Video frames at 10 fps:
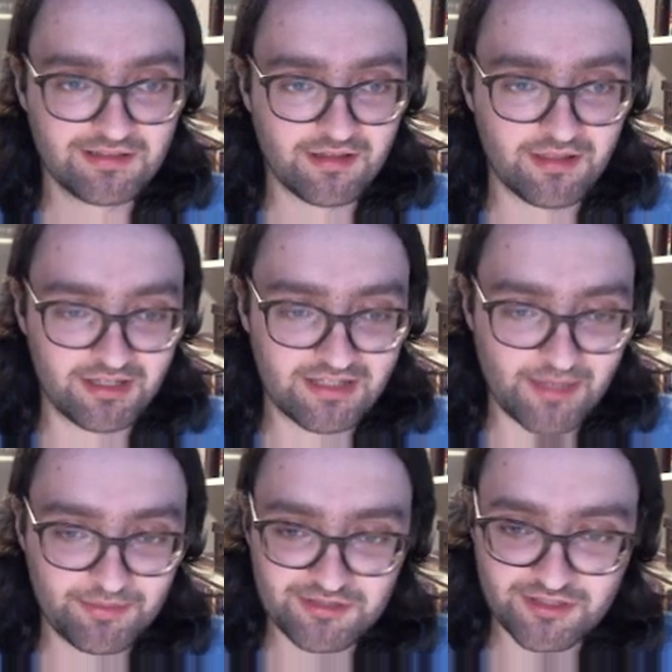They
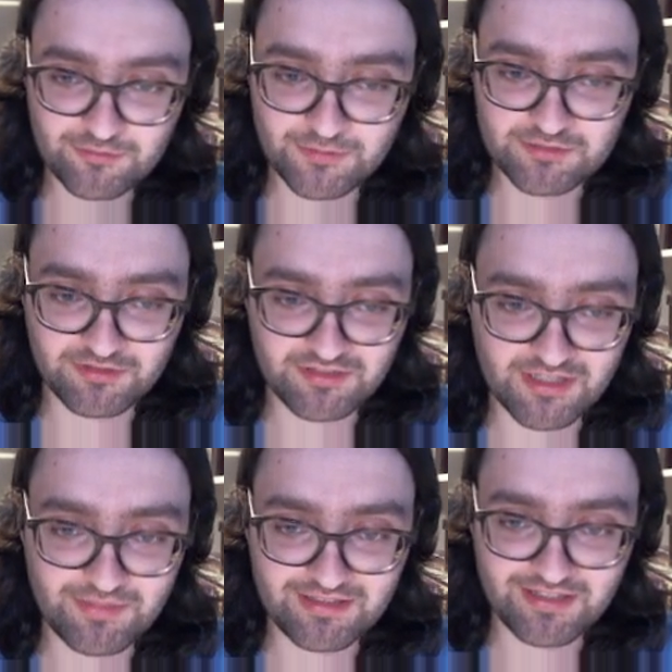captured, which was a
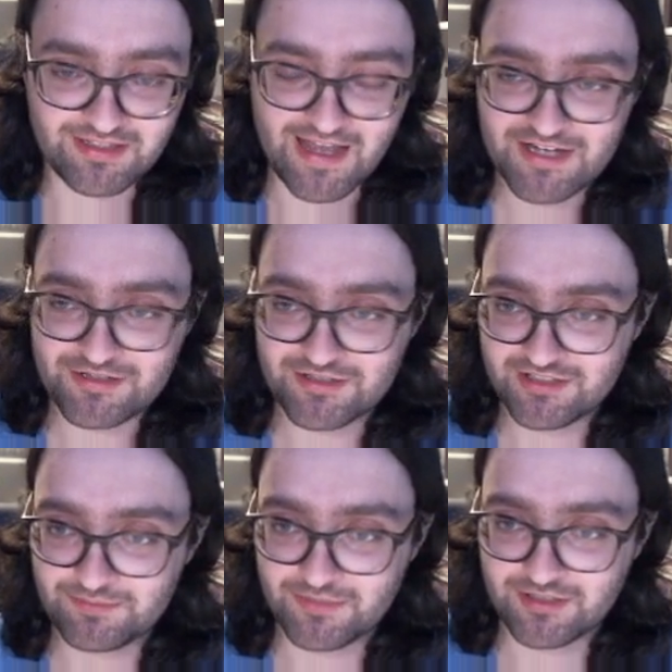bit
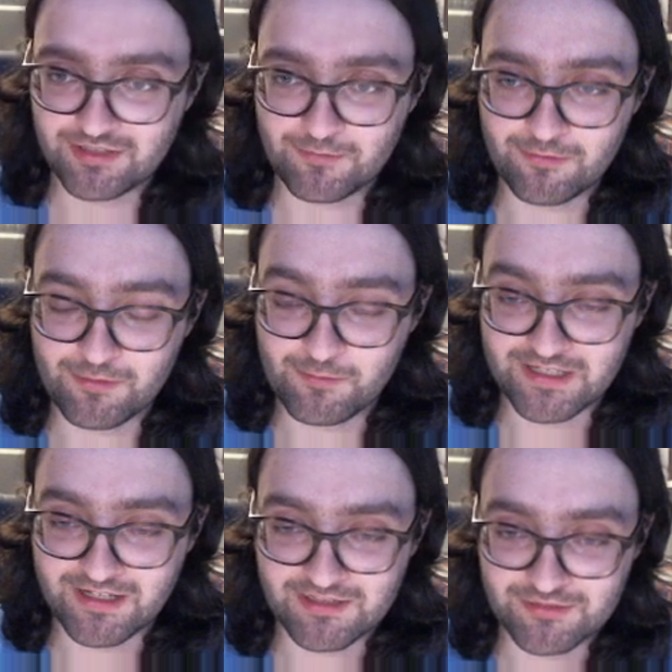inaccurate, but we
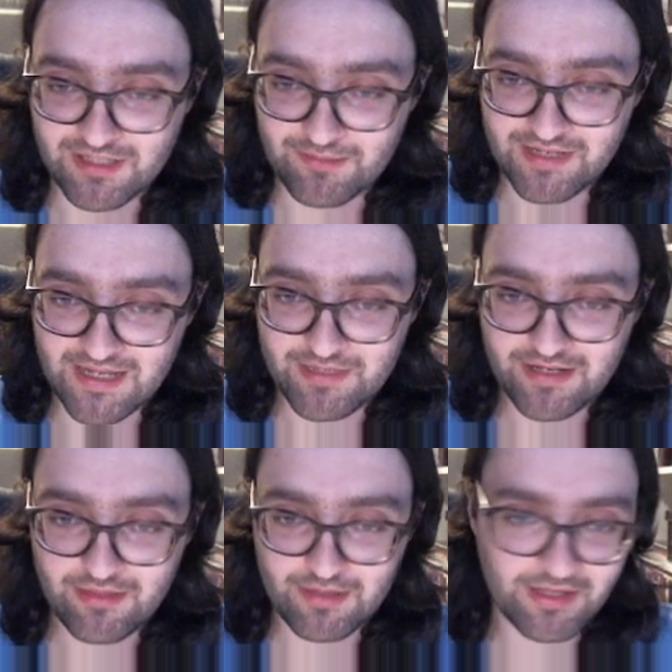can't really blame
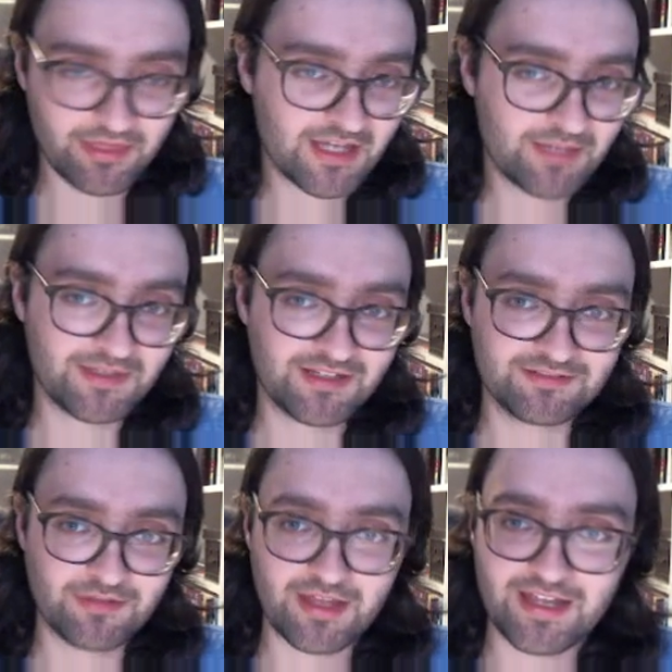them, I think,
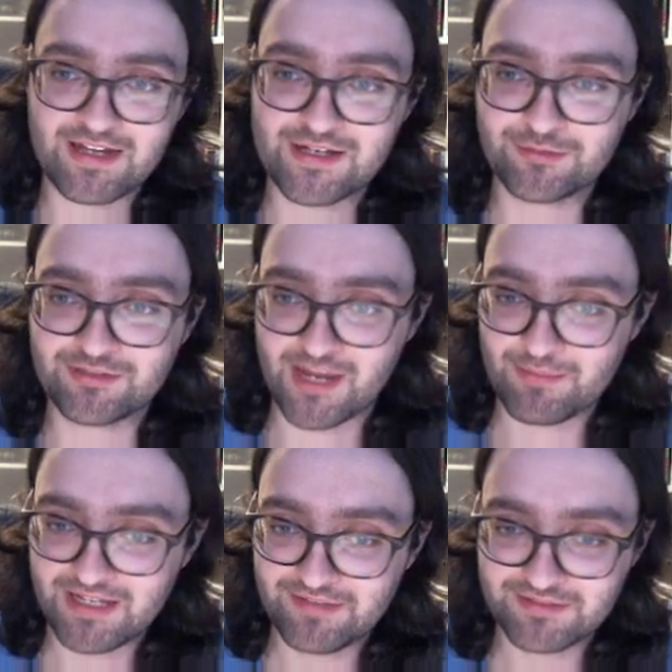because they had no time
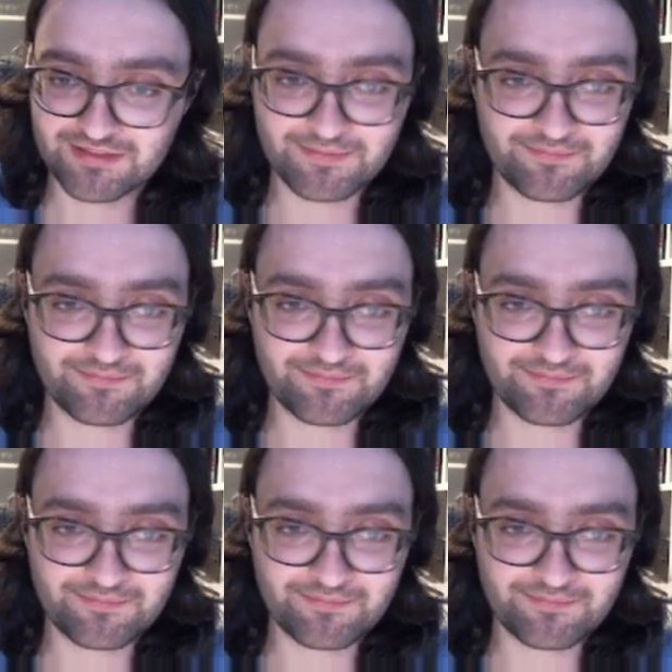left.